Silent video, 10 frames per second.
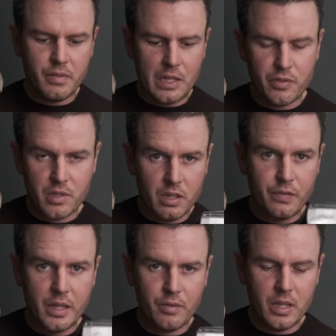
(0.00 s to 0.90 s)
flash
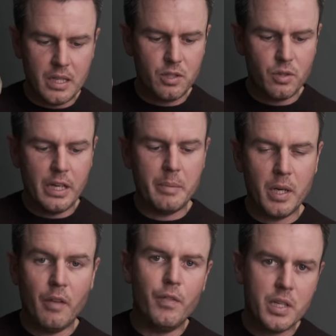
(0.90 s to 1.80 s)
photography, I've really enjoyed it.
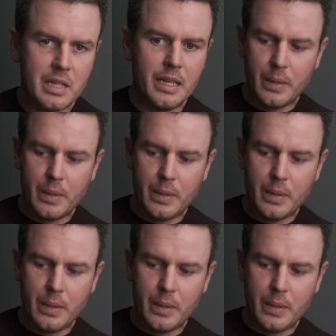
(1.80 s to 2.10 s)
But obviously,